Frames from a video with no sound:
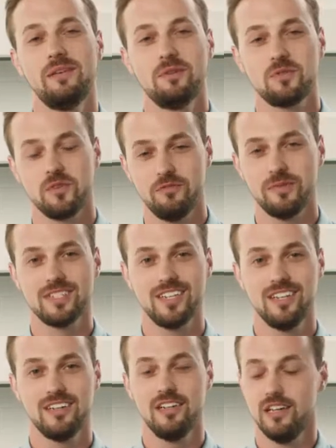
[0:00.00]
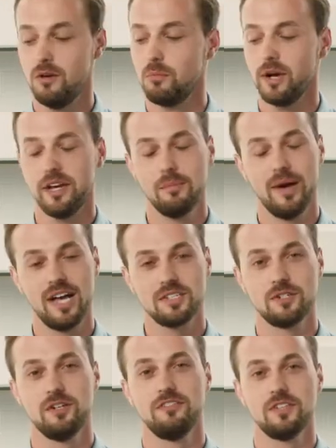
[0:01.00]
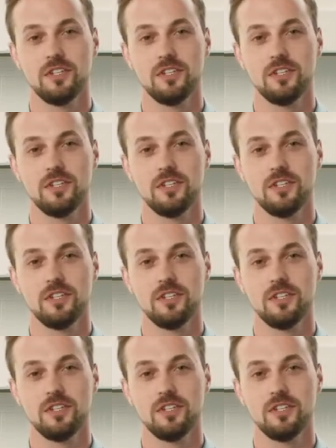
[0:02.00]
is Reef Bissett, brand ambassador for